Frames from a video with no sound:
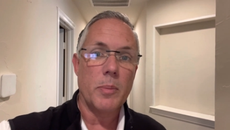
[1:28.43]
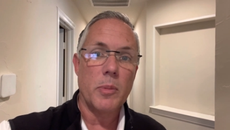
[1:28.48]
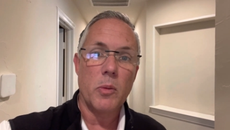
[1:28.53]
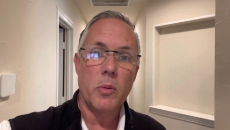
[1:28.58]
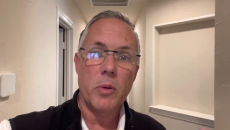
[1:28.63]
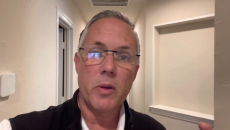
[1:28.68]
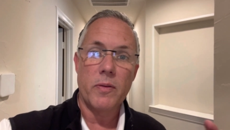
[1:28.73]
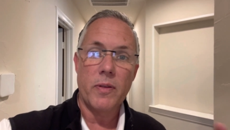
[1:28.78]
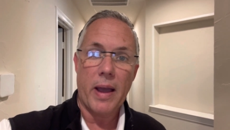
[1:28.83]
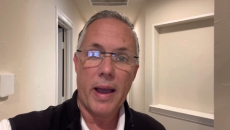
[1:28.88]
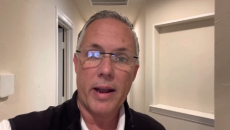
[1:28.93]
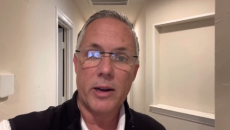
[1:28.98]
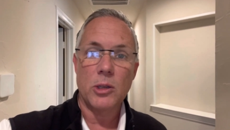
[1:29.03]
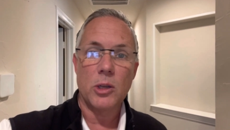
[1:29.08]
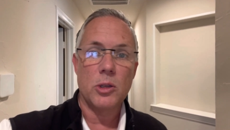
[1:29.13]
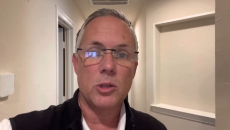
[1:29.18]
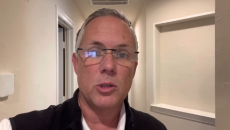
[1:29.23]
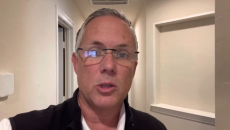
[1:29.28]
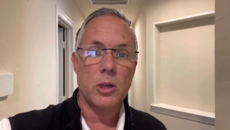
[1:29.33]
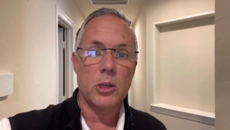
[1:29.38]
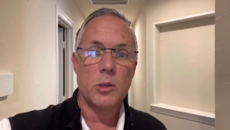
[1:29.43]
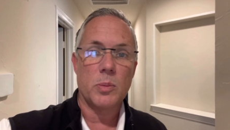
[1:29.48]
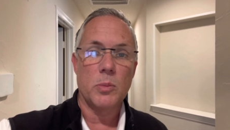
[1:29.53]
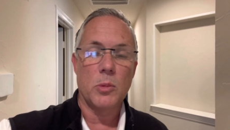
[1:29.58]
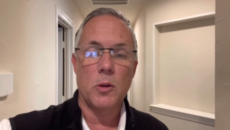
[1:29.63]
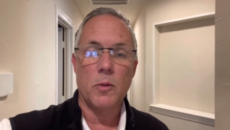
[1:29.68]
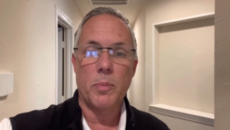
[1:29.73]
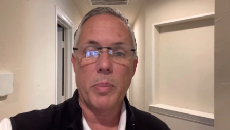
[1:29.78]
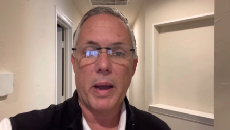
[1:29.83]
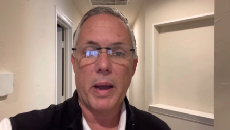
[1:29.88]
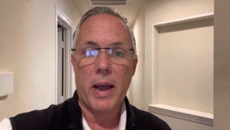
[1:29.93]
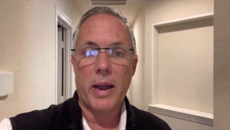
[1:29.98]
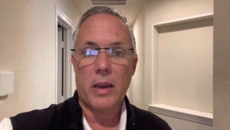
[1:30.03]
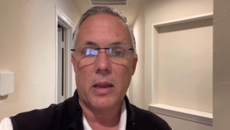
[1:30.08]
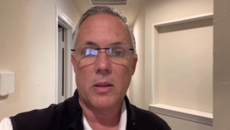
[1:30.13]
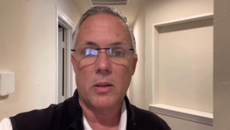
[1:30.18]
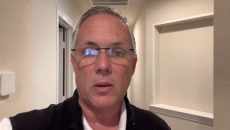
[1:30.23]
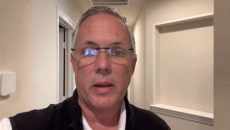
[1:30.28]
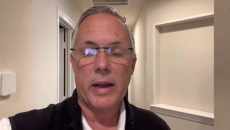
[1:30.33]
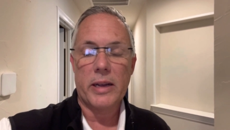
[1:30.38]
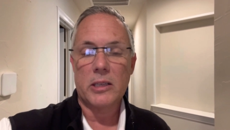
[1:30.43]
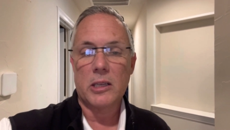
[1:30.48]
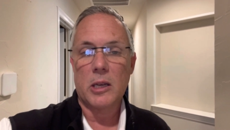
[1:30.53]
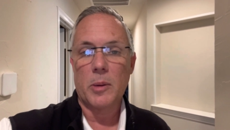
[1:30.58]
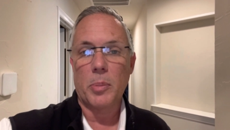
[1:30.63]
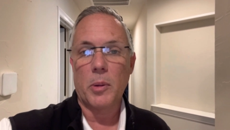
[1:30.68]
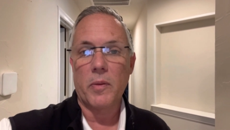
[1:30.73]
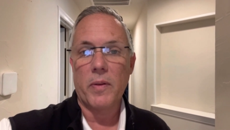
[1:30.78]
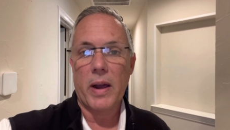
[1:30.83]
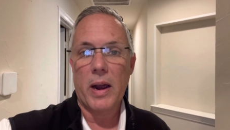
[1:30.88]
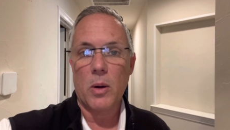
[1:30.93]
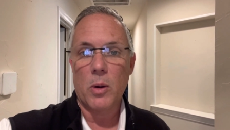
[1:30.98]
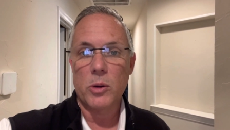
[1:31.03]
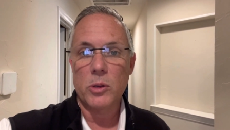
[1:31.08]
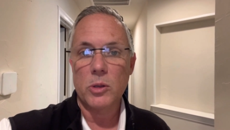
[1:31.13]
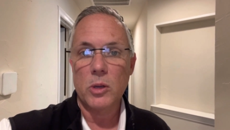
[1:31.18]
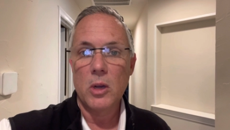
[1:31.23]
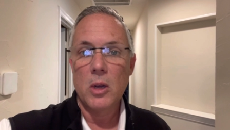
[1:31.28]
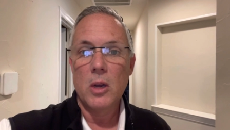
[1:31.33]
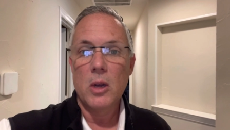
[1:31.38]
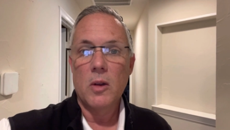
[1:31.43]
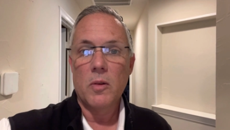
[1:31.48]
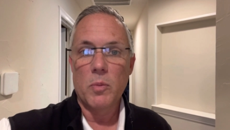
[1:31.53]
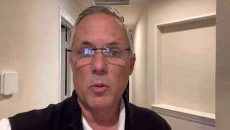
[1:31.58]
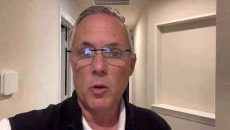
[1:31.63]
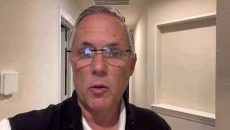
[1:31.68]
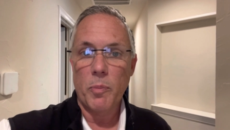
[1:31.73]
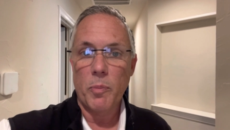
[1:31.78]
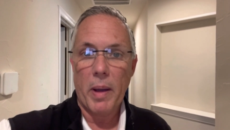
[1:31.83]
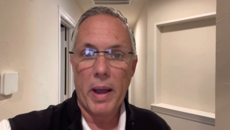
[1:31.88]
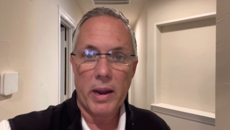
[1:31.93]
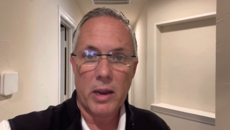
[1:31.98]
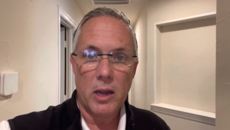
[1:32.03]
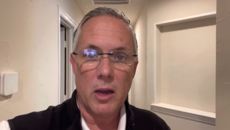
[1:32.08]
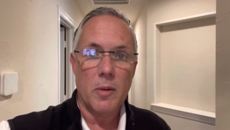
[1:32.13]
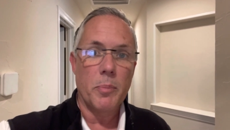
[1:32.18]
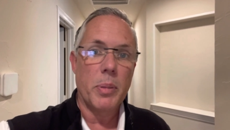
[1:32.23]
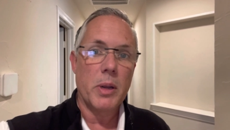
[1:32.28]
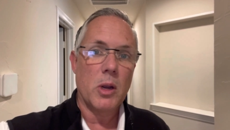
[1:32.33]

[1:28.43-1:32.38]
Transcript: but we've actually just moved back in the last couple of hours, moved back up.